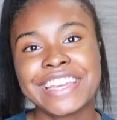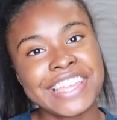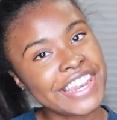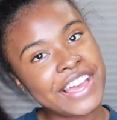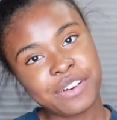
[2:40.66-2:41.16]

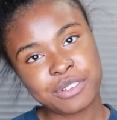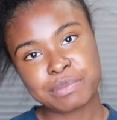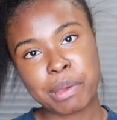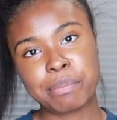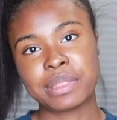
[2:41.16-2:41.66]
you know, it was
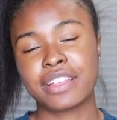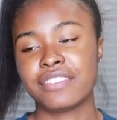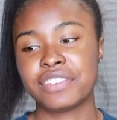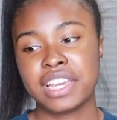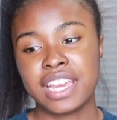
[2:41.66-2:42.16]
puppy
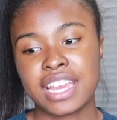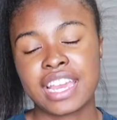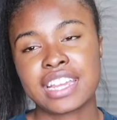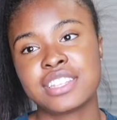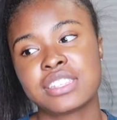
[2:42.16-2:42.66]
love.
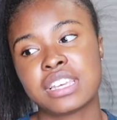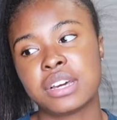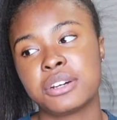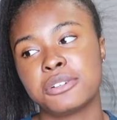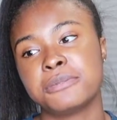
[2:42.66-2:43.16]
And
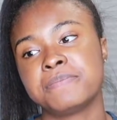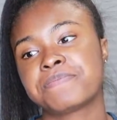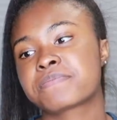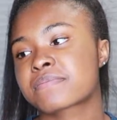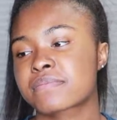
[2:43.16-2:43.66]
so
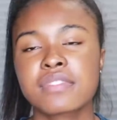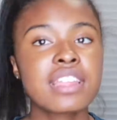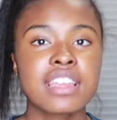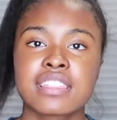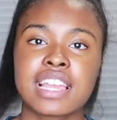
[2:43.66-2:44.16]

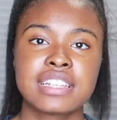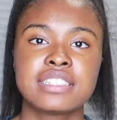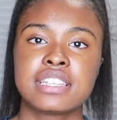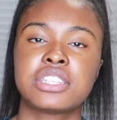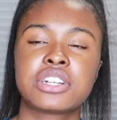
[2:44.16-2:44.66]

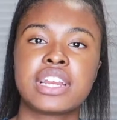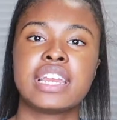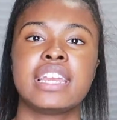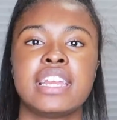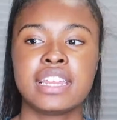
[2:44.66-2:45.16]
9th
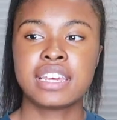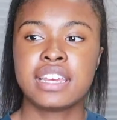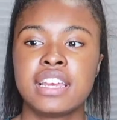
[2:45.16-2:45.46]
grade,